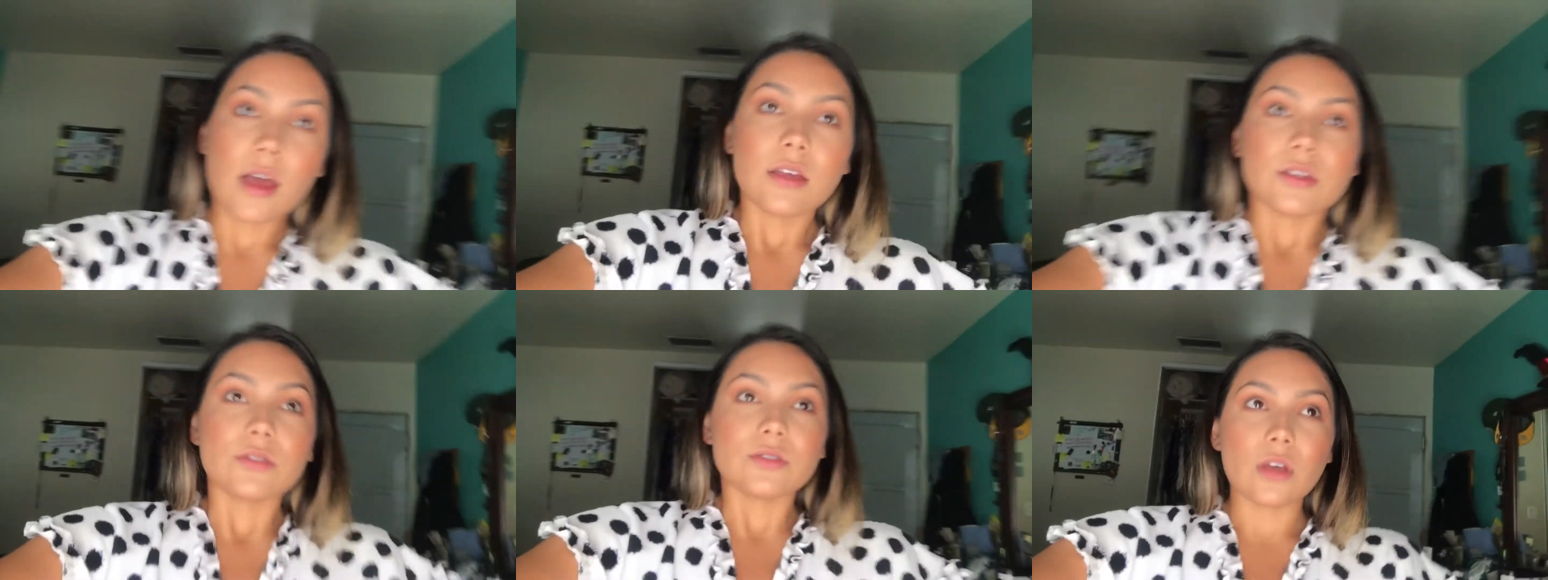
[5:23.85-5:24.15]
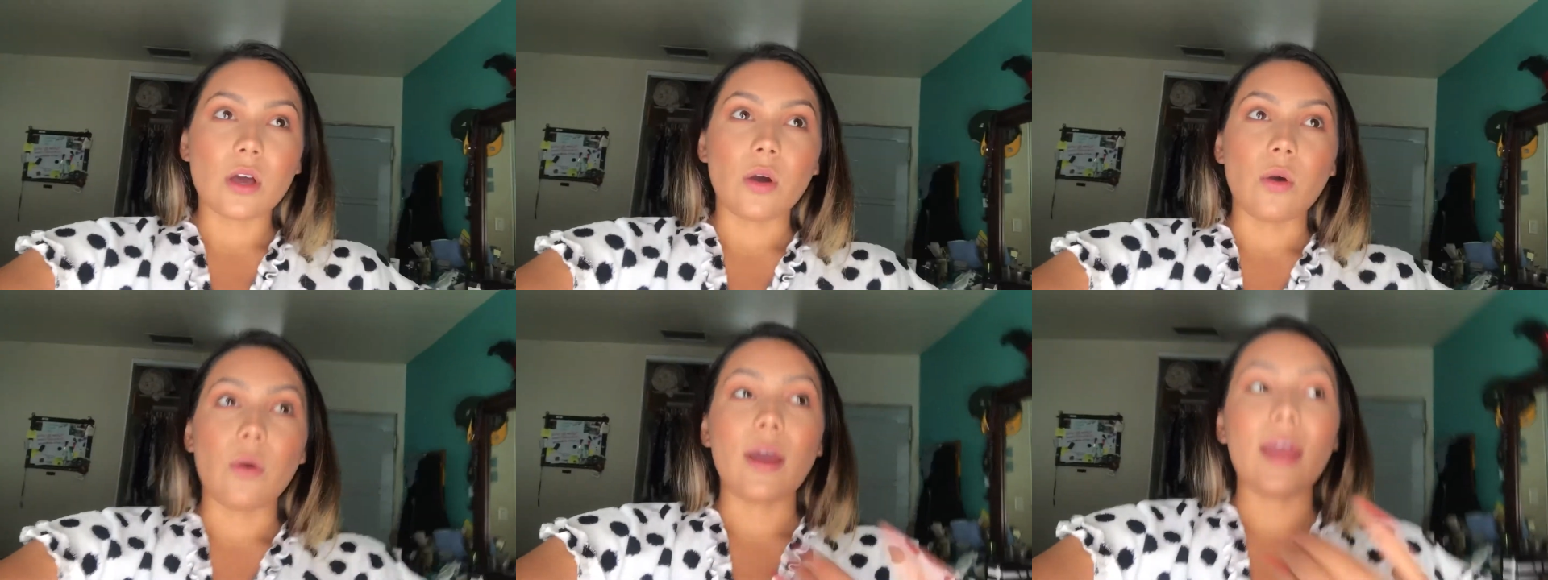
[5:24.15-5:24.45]

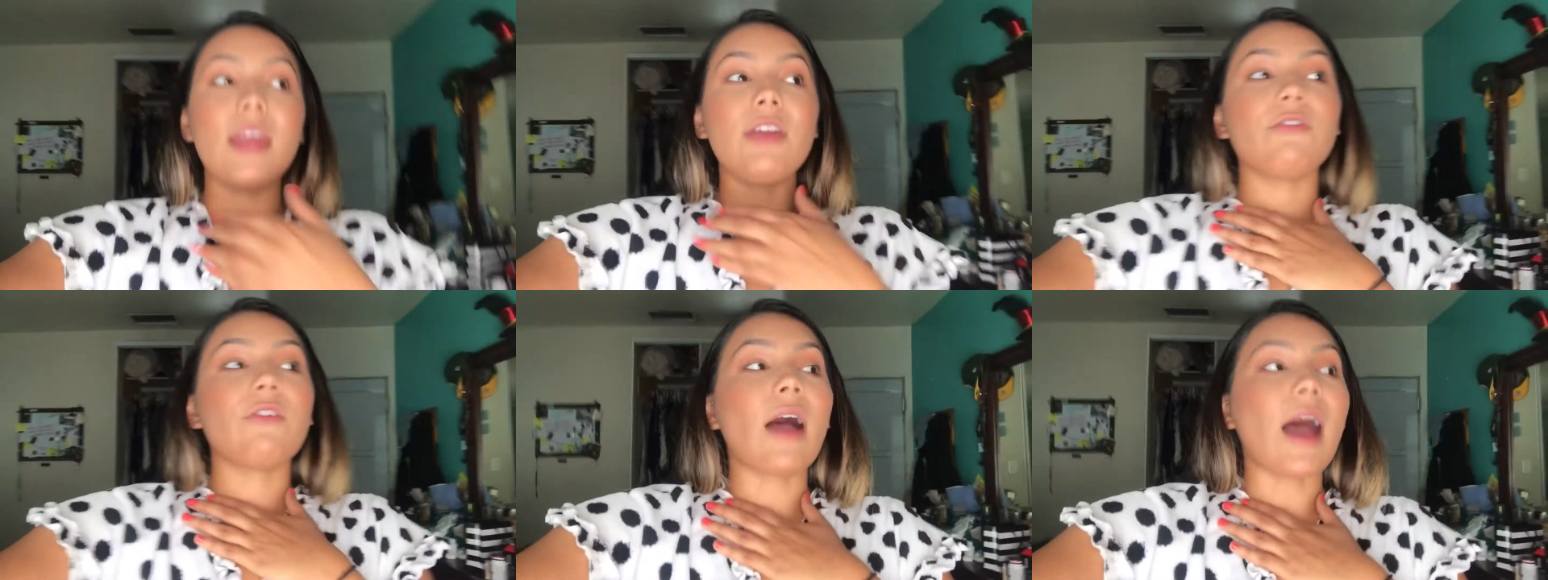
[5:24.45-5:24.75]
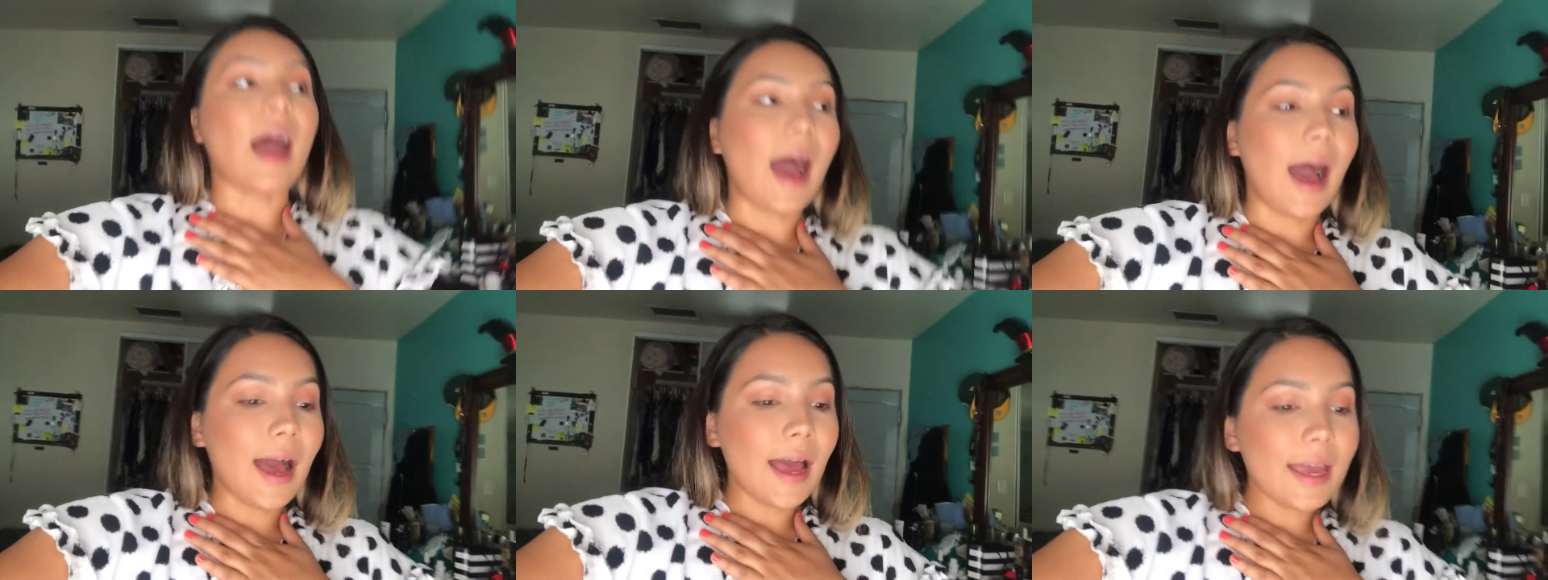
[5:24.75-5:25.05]
So if
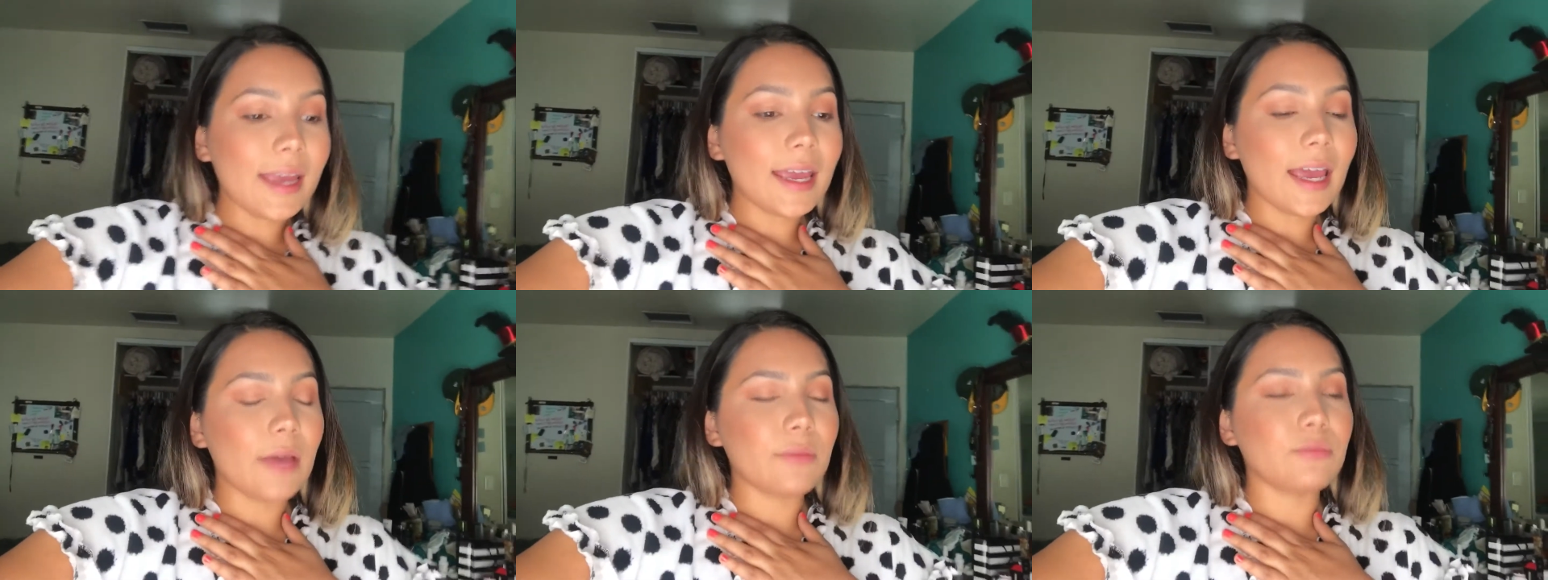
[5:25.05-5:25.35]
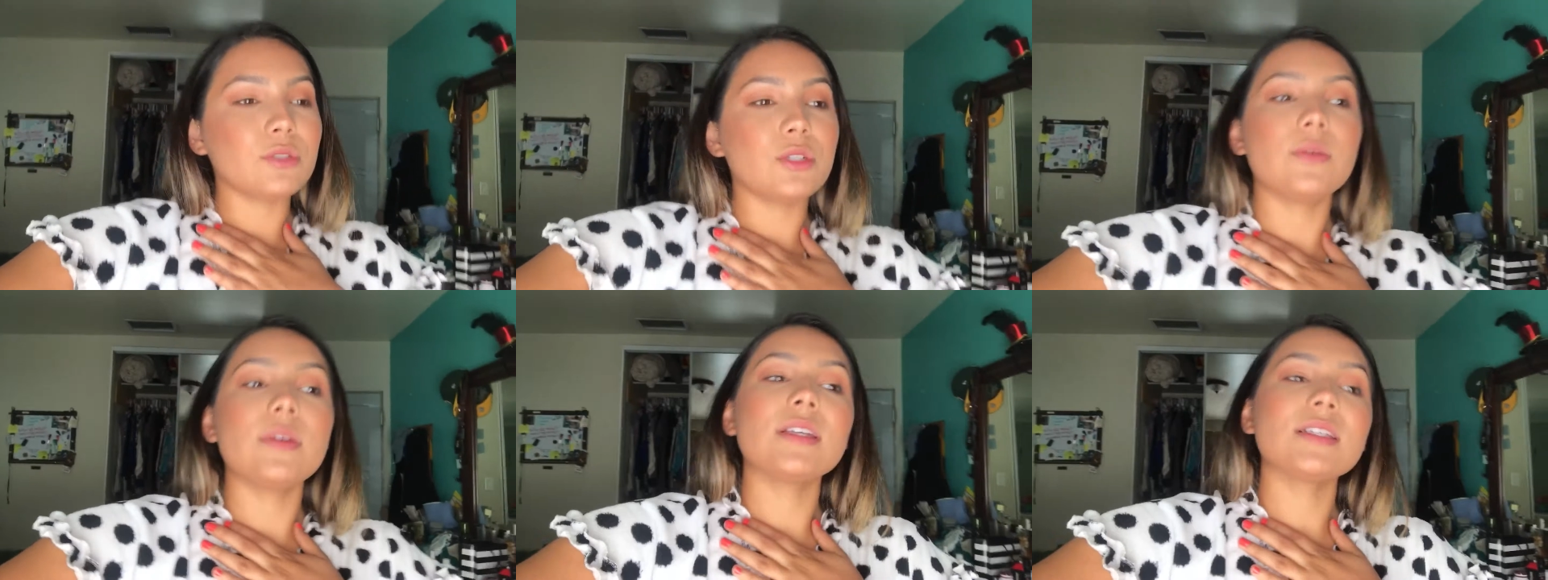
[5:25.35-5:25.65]
I
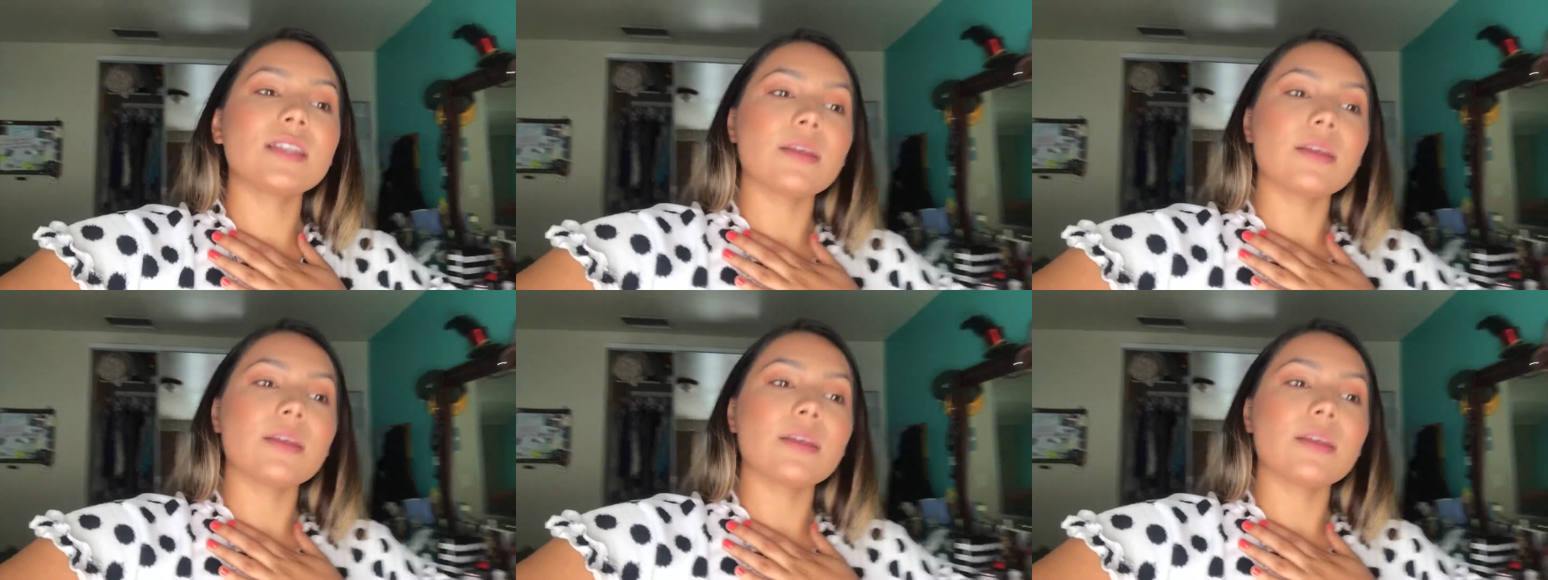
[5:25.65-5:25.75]
am doing